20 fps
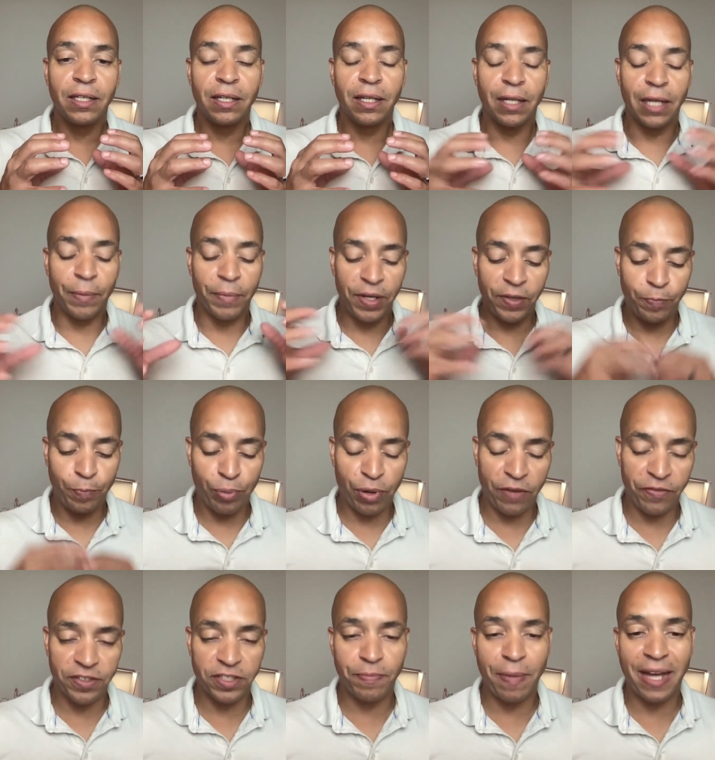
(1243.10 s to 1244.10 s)
Let me
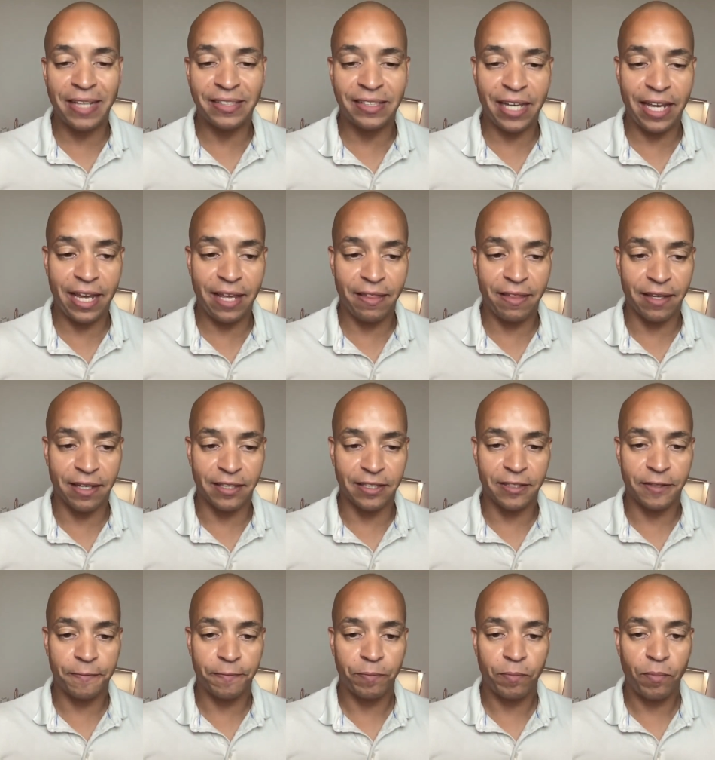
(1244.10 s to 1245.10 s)
preface by saying
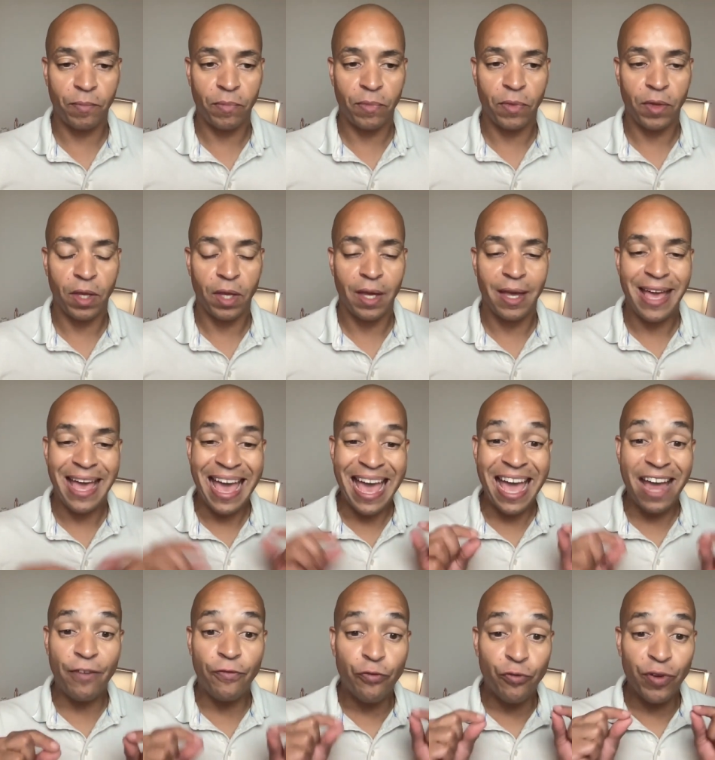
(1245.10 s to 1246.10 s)
this
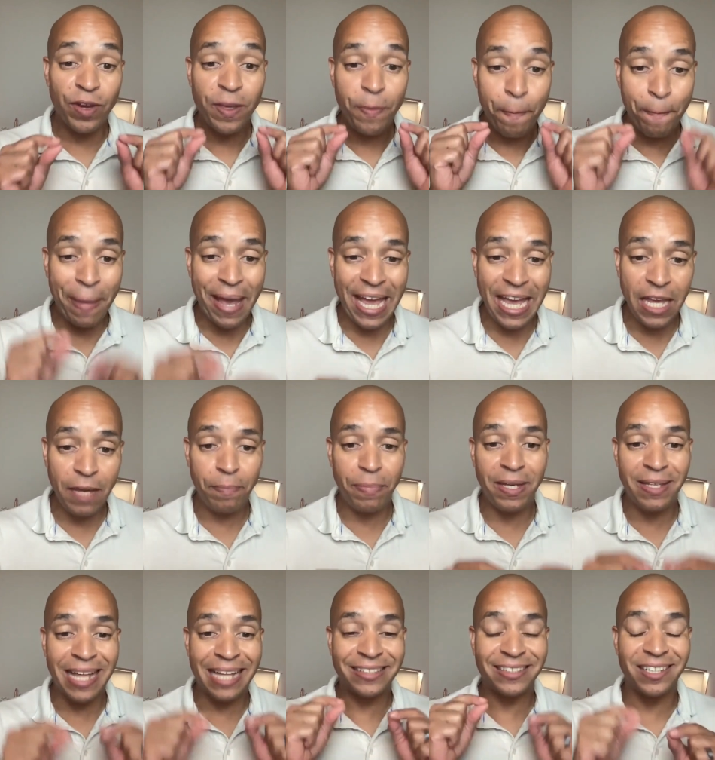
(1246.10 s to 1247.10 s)
every
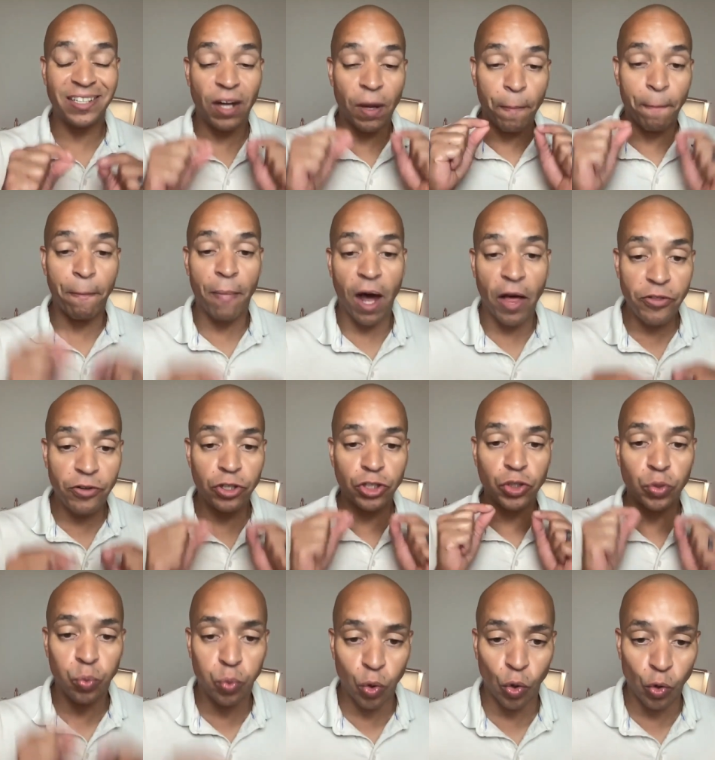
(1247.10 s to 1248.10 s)
baby that's in a
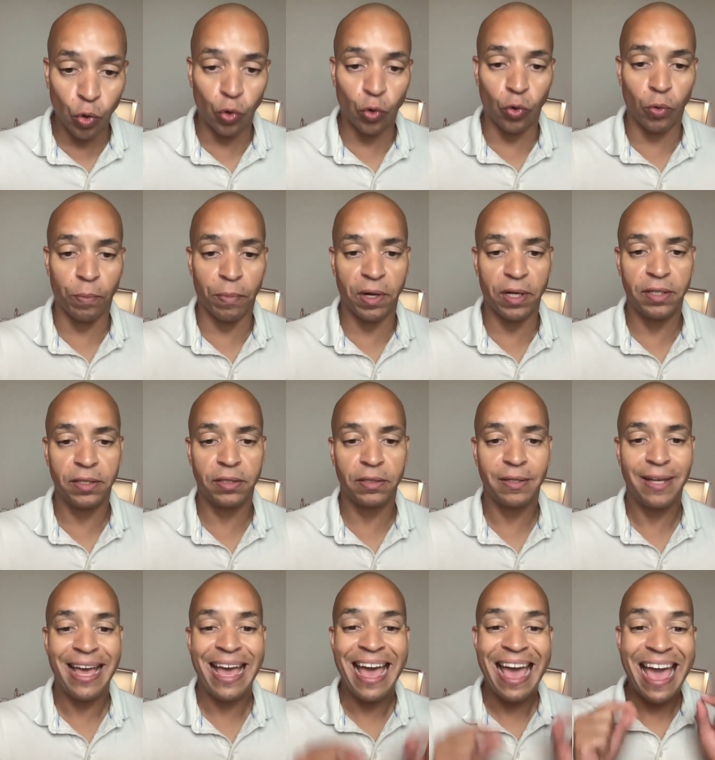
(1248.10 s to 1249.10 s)
mother's womb
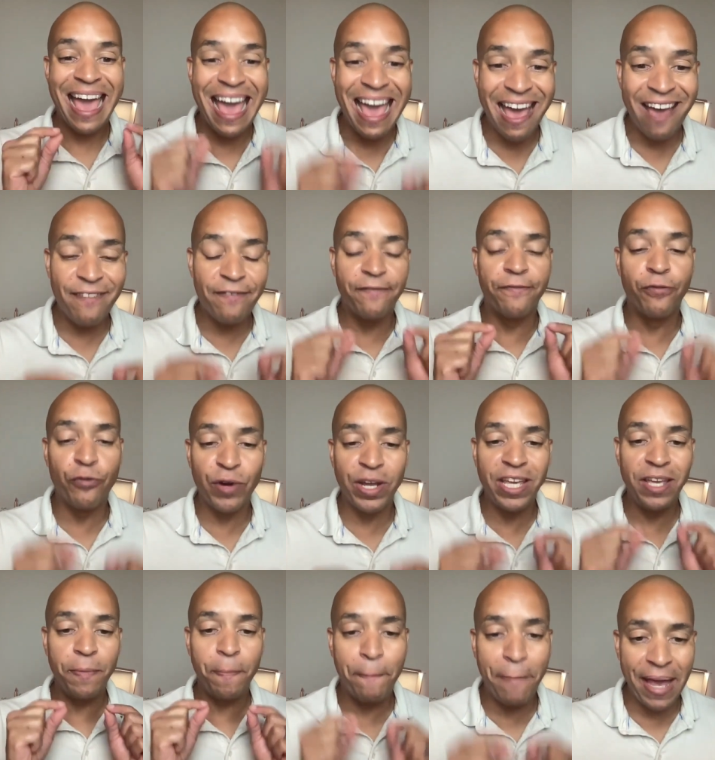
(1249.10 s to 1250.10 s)

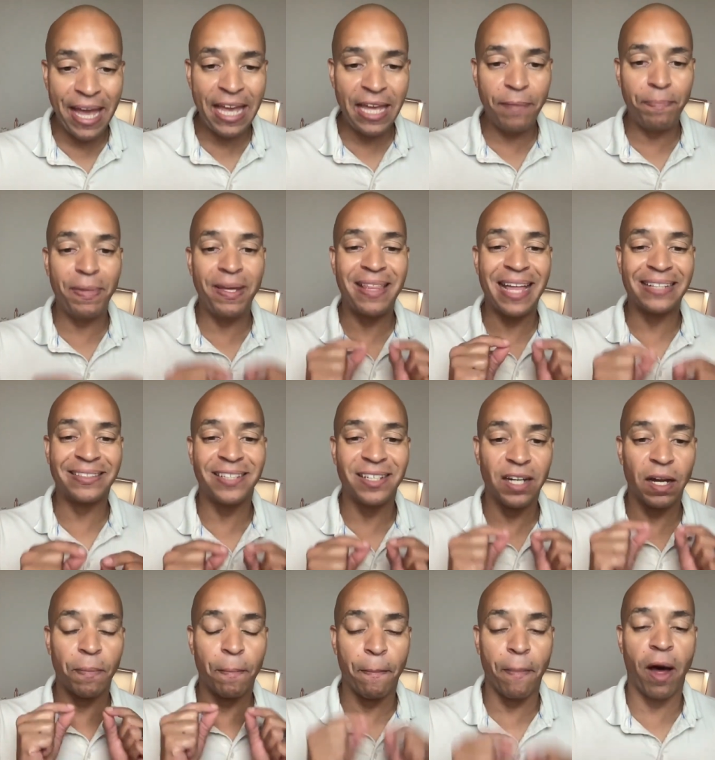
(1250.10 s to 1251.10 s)
every baby that's in
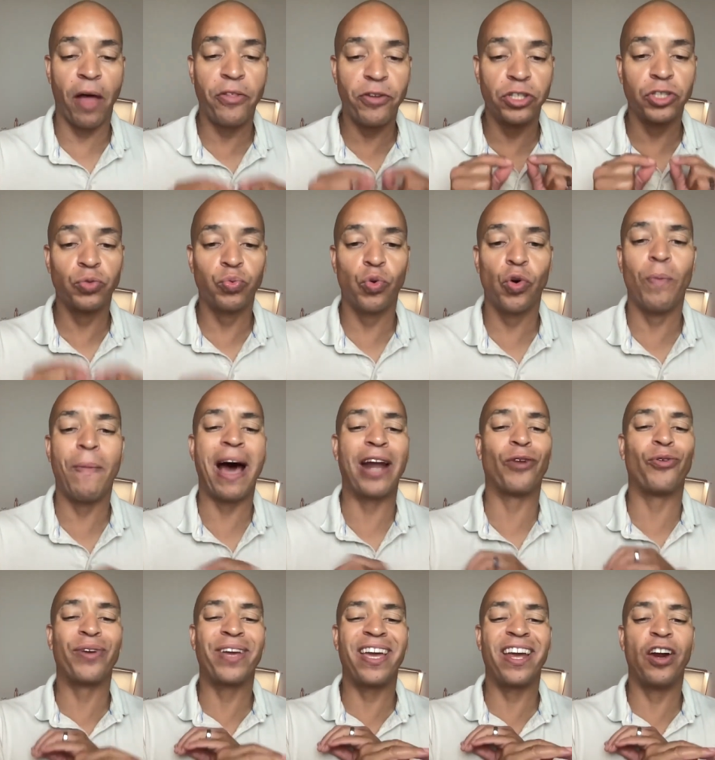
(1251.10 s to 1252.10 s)
a mother's womb i
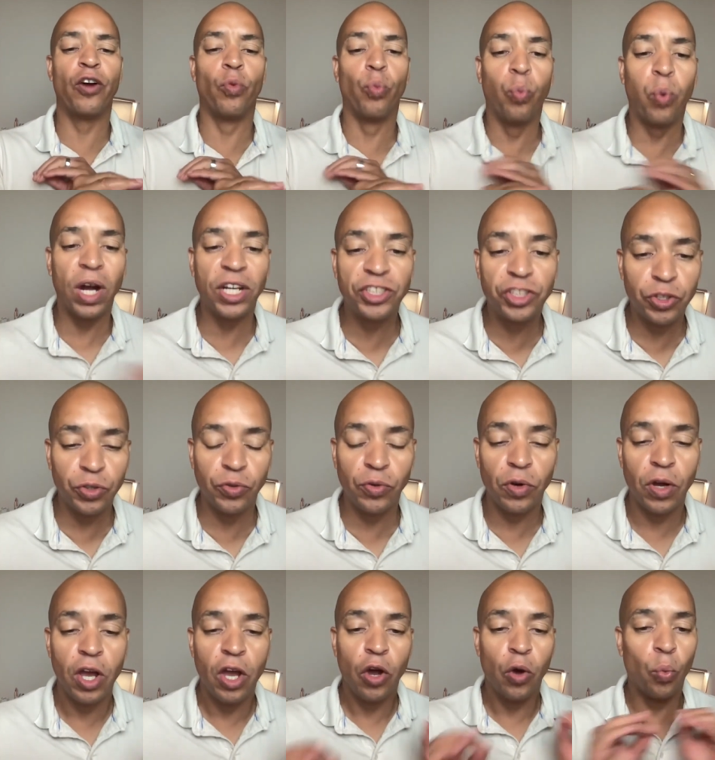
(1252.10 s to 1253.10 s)
don't care what you
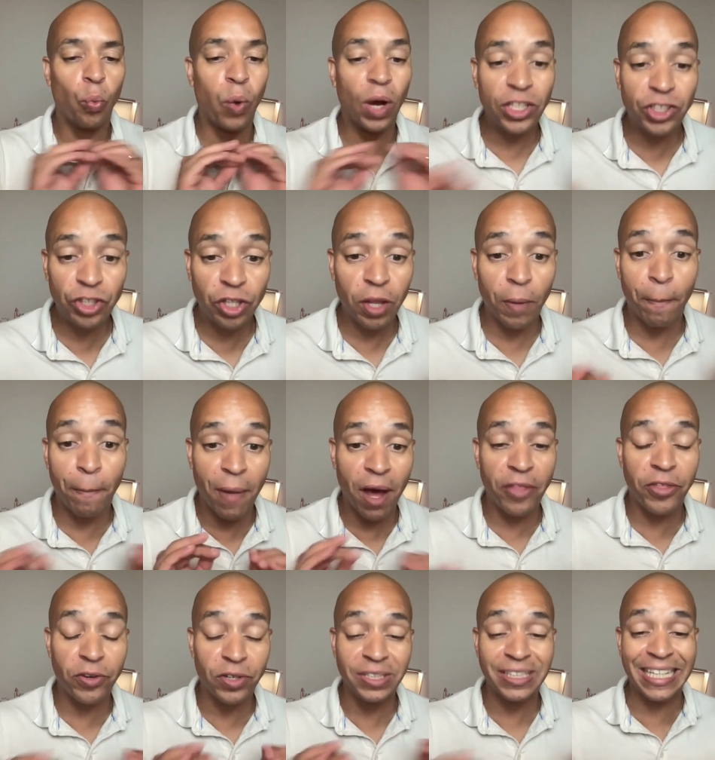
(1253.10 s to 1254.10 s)
what the
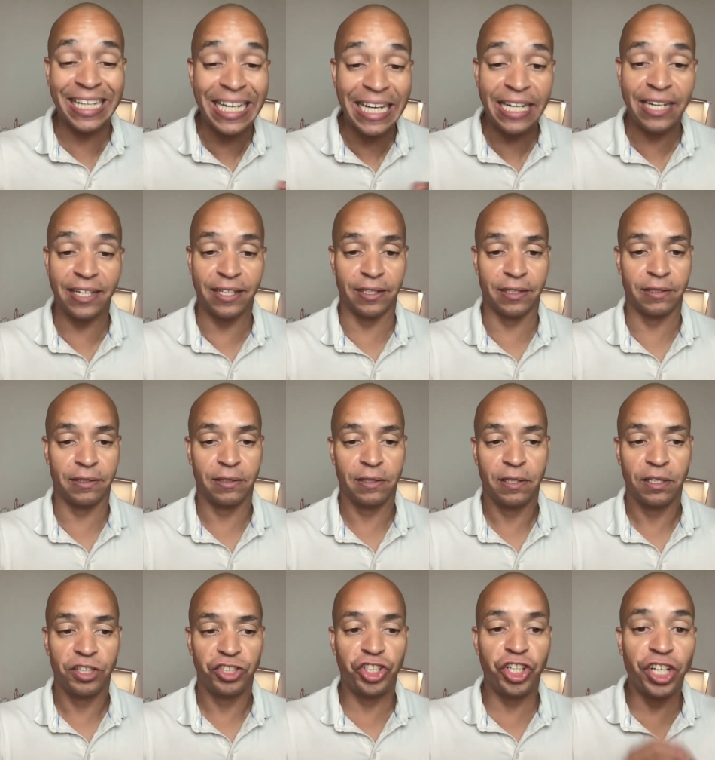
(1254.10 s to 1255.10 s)
mother is eating
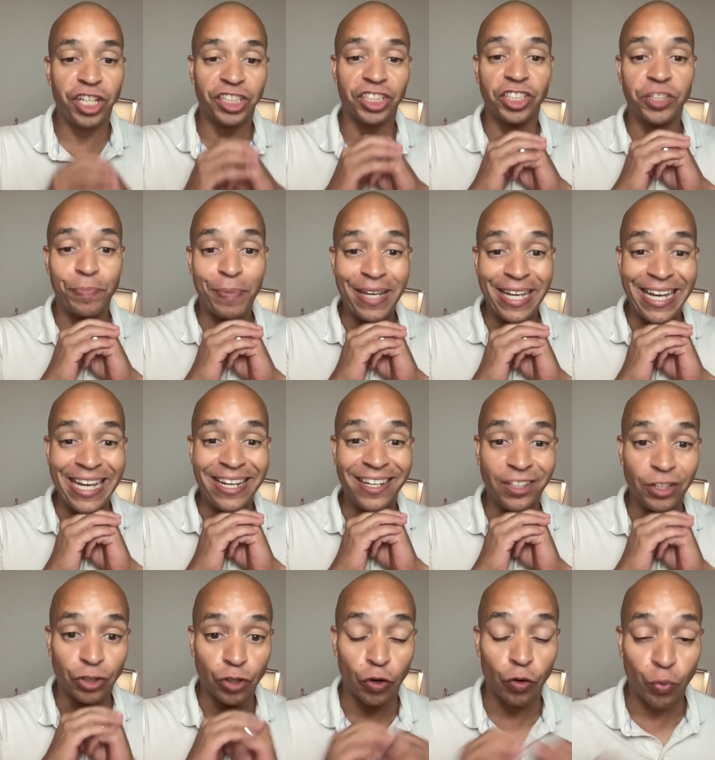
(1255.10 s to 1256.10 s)
she could just be
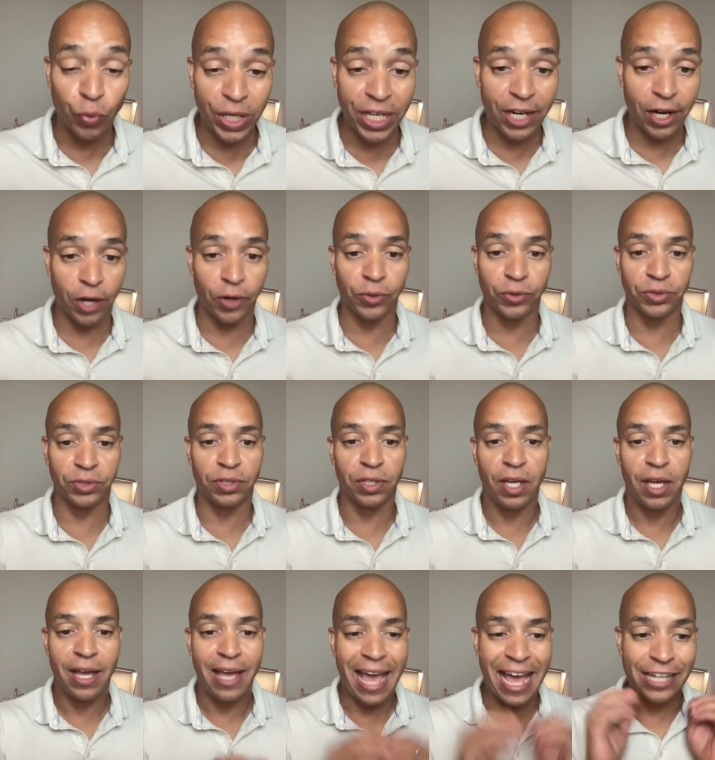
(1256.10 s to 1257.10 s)
eating doritos
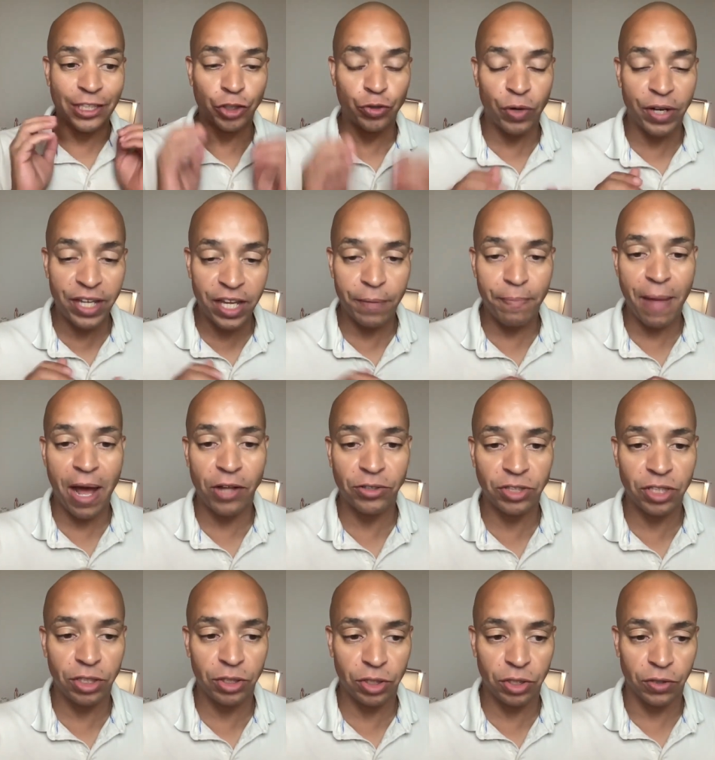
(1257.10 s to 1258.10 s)
and drinking
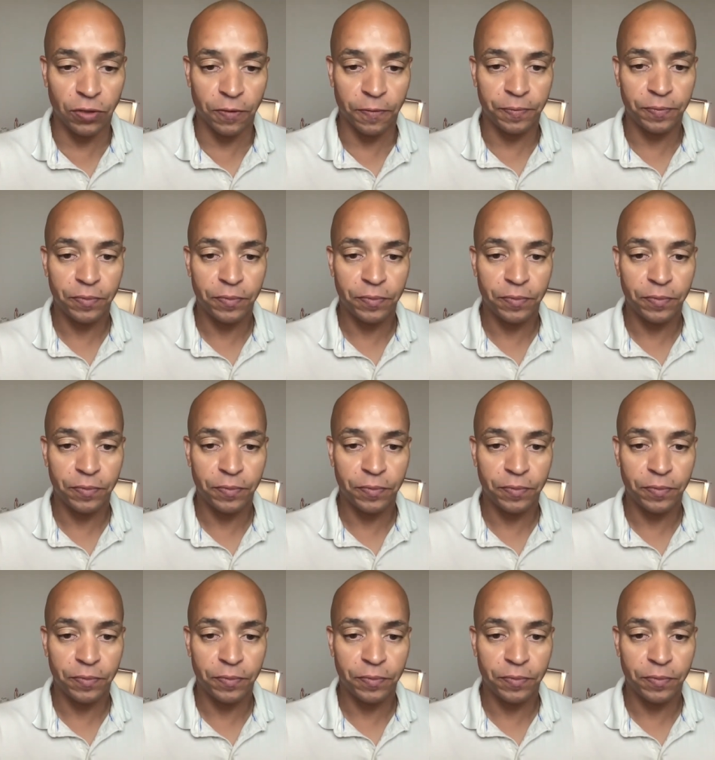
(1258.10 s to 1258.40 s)
mountain dew